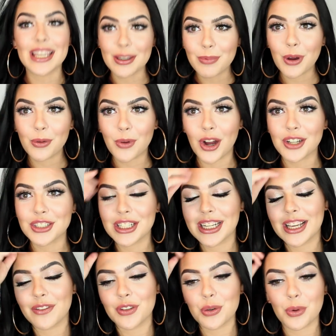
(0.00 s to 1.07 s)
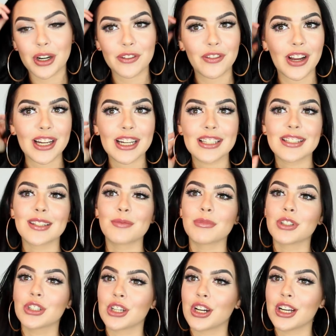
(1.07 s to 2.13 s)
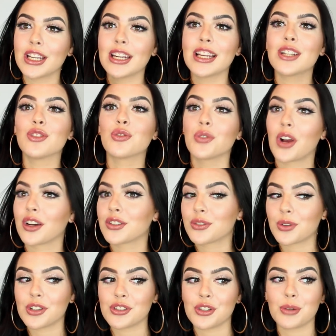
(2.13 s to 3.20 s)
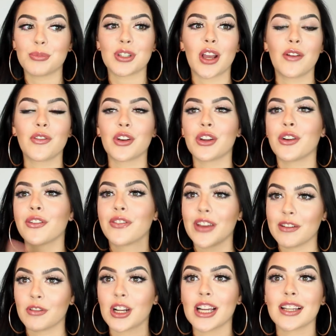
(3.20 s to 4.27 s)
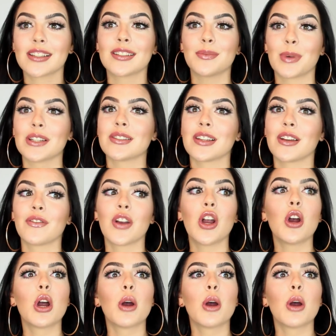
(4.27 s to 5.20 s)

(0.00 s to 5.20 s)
keep on watching if you want to find some good drugstore dupes for your favorite expensive